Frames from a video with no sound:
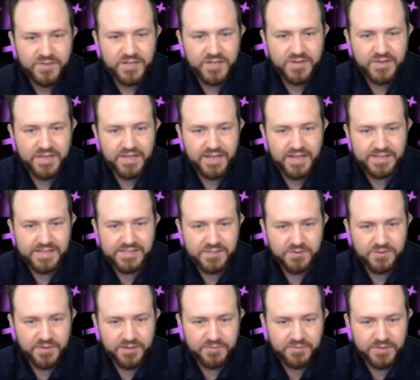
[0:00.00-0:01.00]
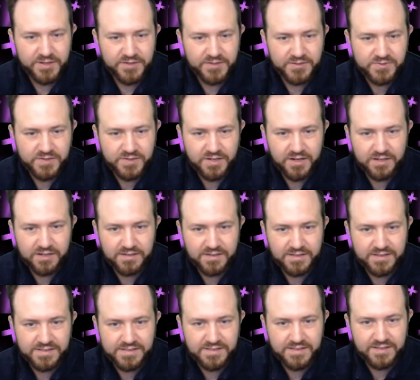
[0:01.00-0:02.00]
don't get Acid Rain, we lose
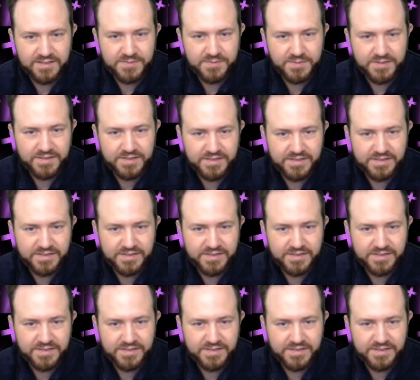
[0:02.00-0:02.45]
regardless, so let's put this